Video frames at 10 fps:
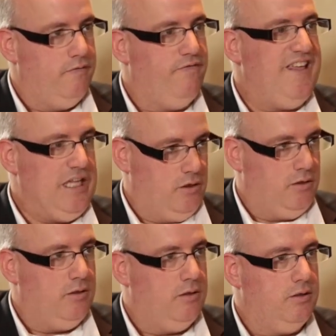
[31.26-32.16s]

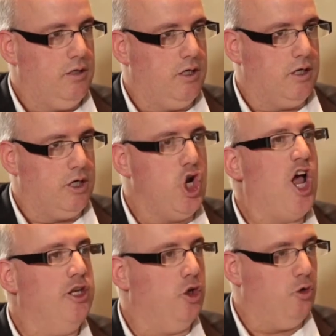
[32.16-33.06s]
feel are
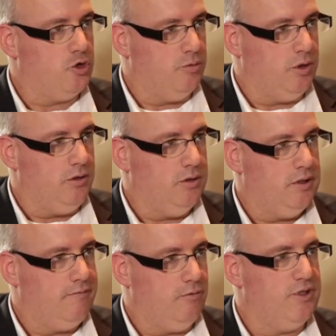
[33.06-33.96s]
non-negotiable
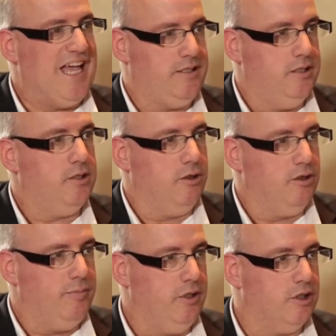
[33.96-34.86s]
if those assets are
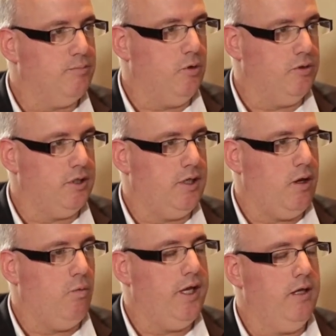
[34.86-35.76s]
going to be exposed in
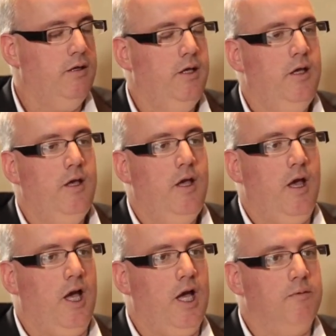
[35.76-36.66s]
that way.
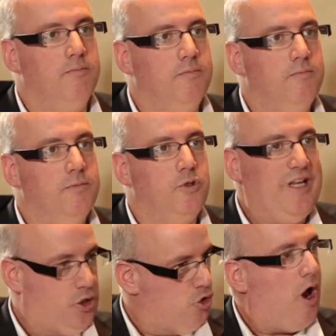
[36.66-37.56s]
So
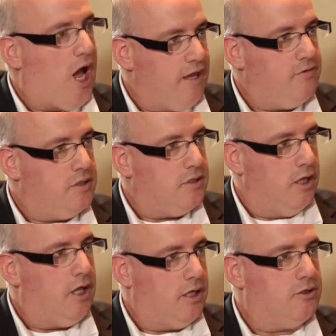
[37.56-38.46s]
that drives
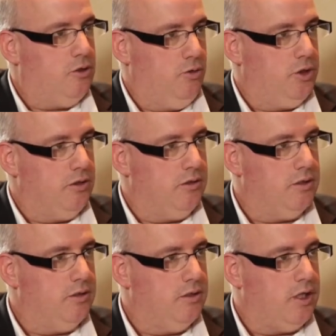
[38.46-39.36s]
a lot of
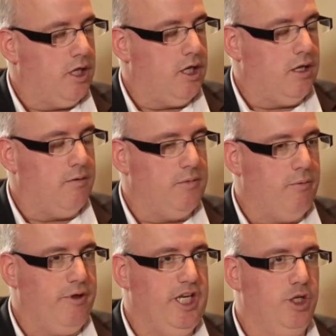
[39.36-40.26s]
solutions
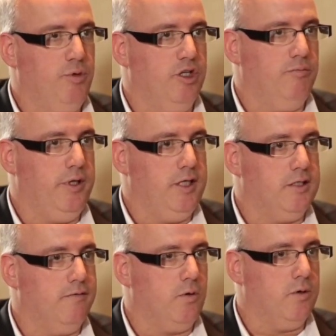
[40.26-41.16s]
that we need to put in
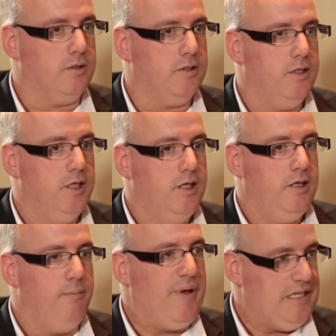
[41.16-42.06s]
place. And of course,
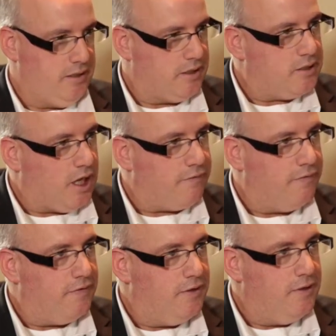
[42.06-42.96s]
the basic
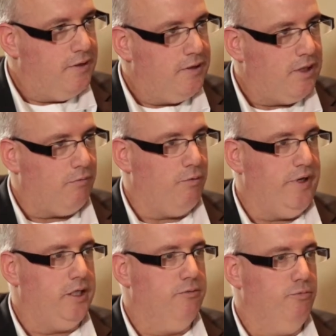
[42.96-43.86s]
stuff that
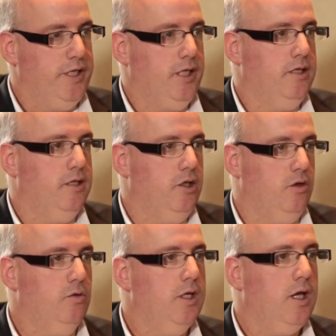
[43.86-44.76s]
we need to
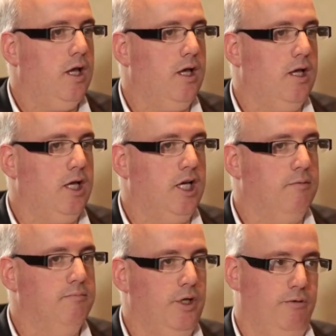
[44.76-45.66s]
do.
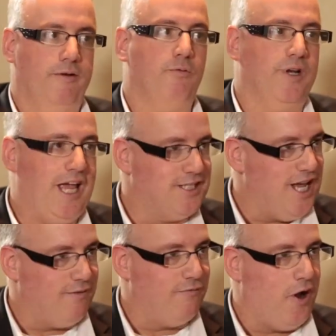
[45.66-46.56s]
Everyone has
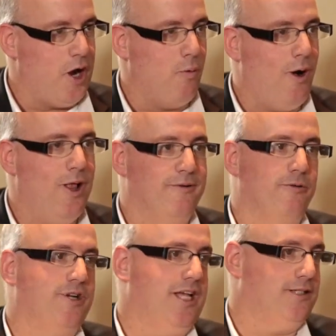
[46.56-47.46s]
to have a firewall,
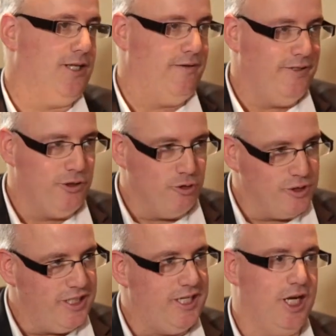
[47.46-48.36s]
everyone has to have
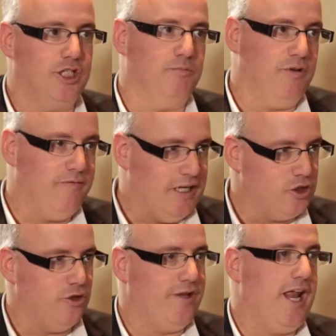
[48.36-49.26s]
intrusion detection,
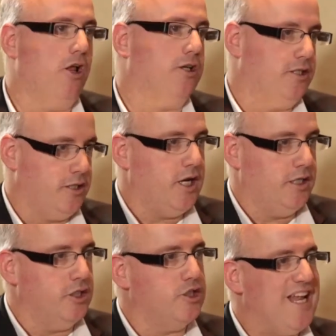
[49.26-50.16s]
prevention. That all
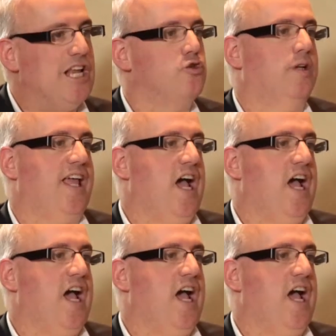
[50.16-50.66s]
kind of just naturally